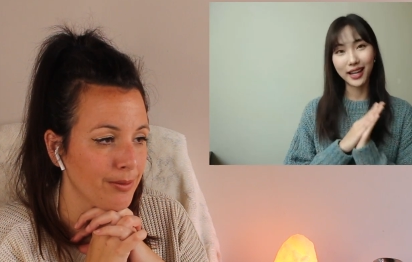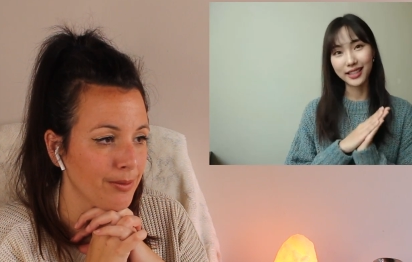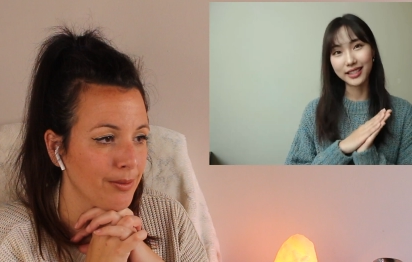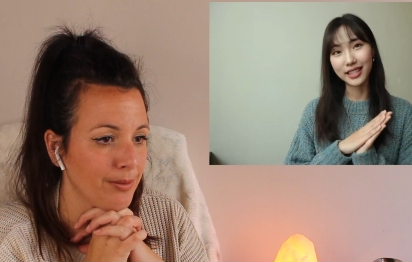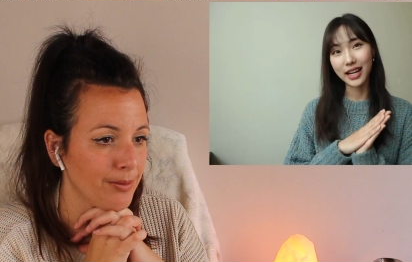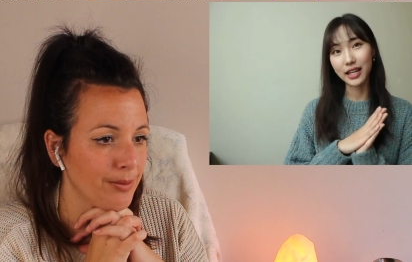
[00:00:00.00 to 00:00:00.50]

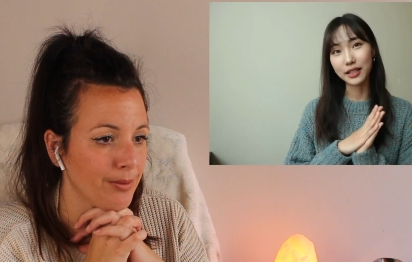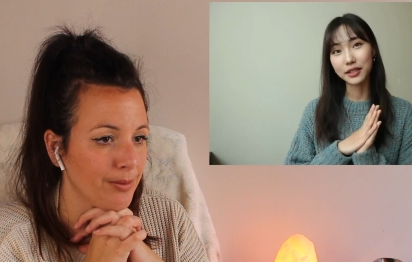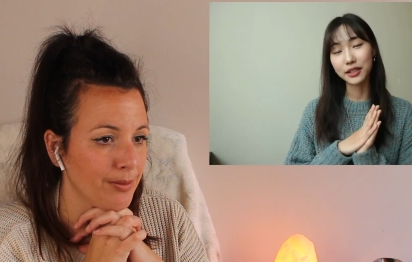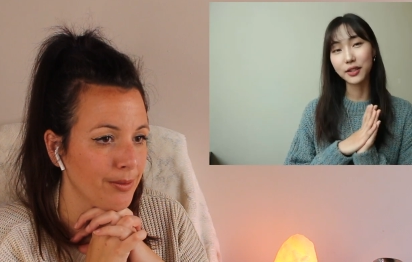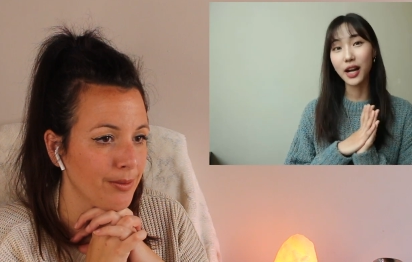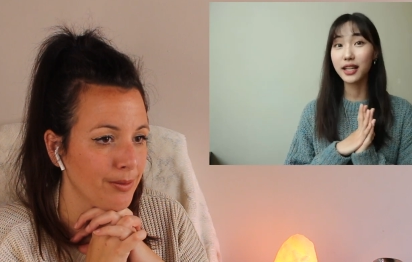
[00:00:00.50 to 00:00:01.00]
Speaker 1: and I'll
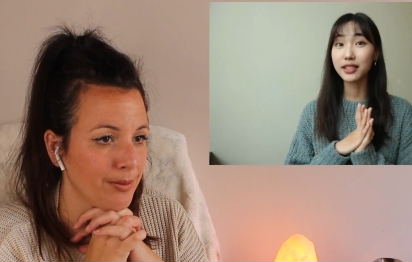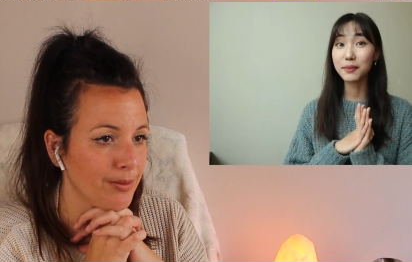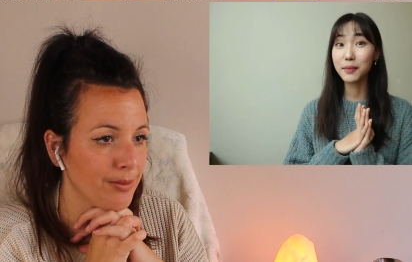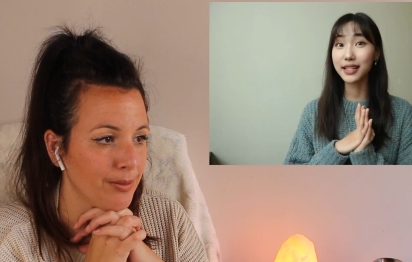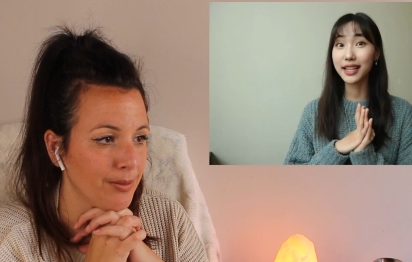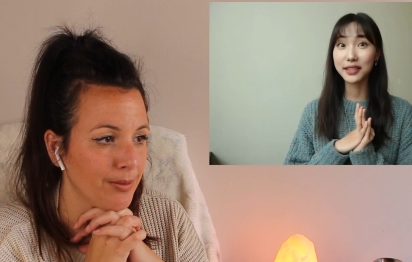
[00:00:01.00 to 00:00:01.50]
see you guys
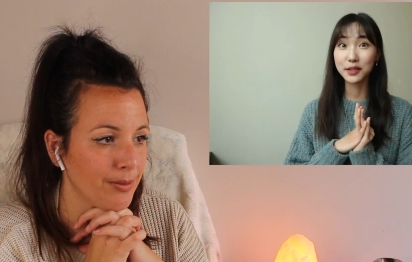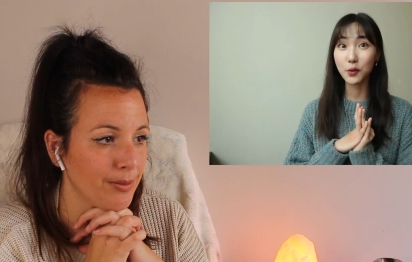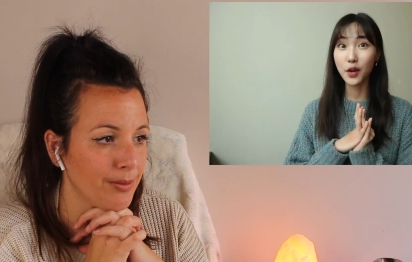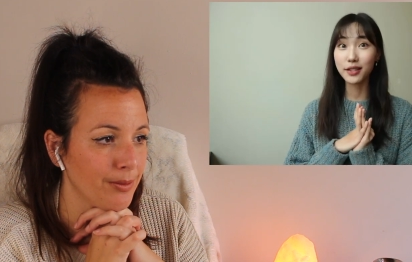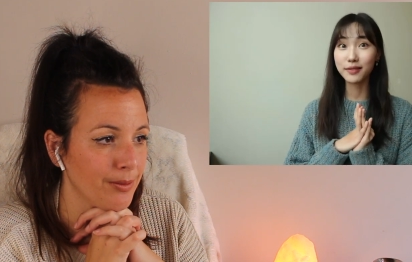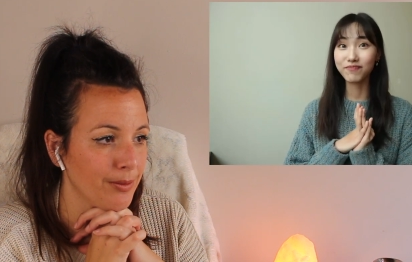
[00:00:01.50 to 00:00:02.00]
in my next
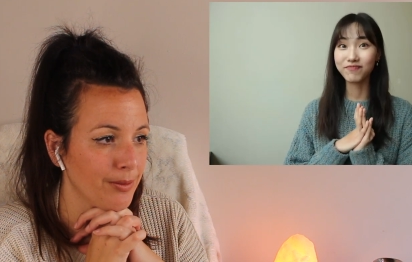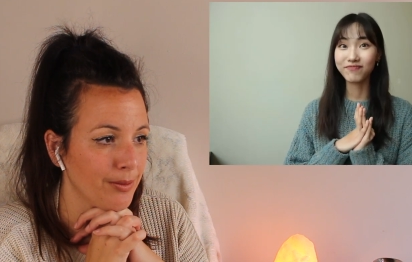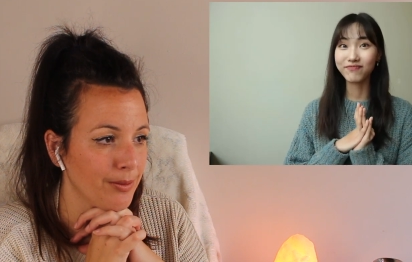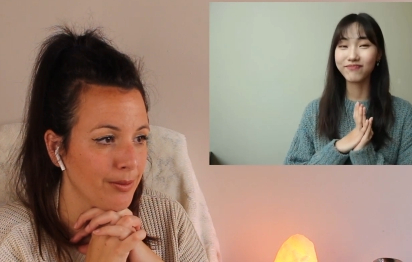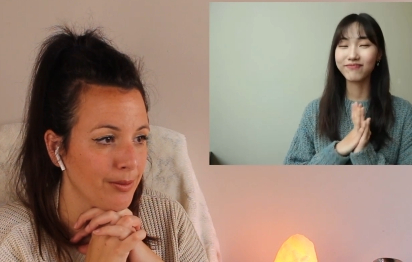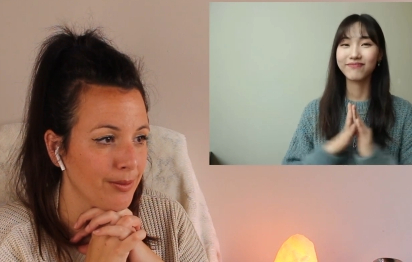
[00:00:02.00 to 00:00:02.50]
one.
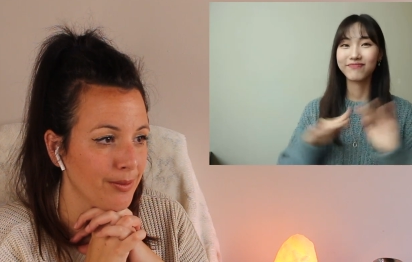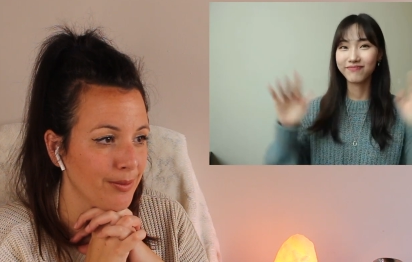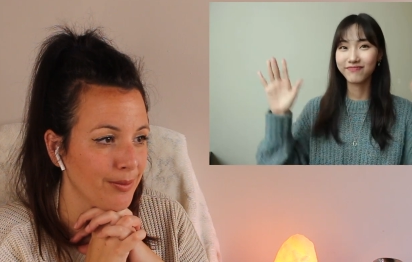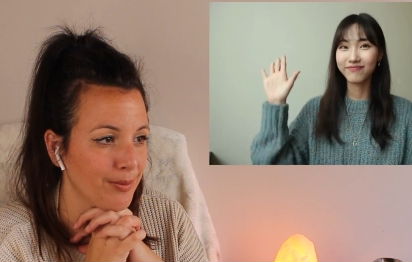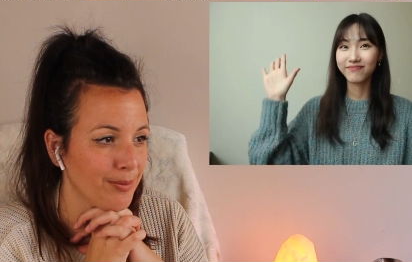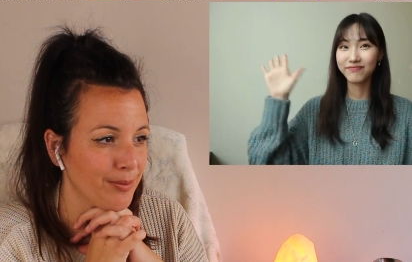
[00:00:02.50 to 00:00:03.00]

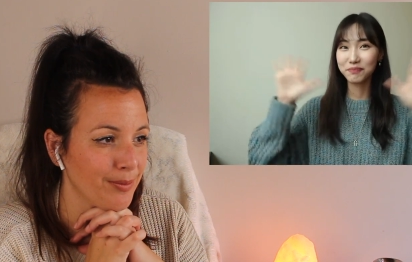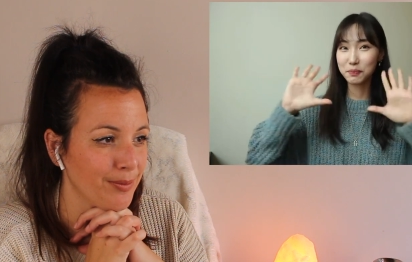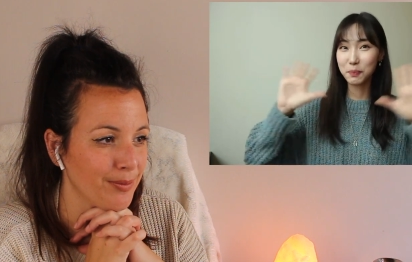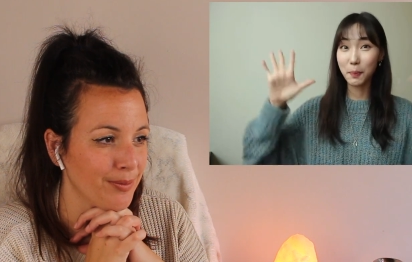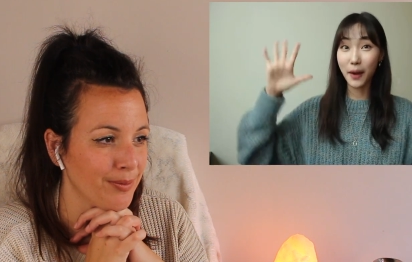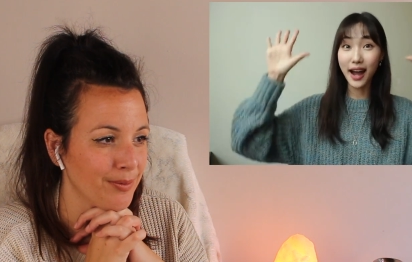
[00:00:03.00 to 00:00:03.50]

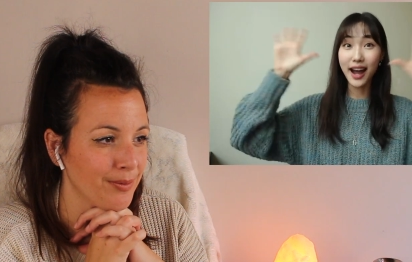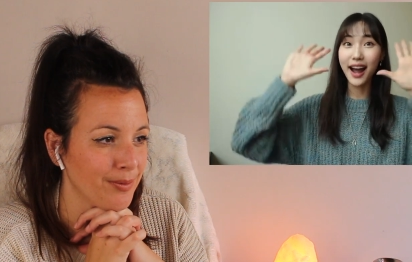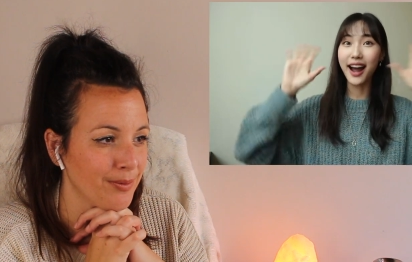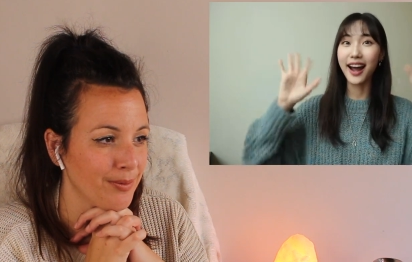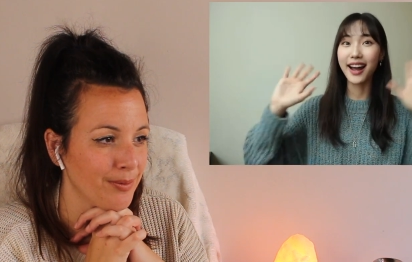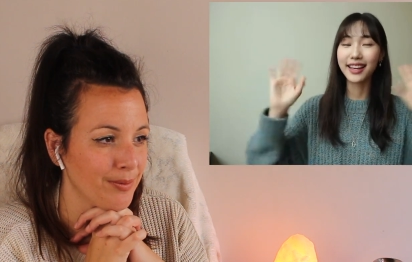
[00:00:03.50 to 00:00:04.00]

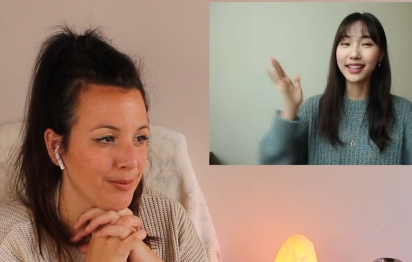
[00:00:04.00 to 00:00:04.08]
Bye.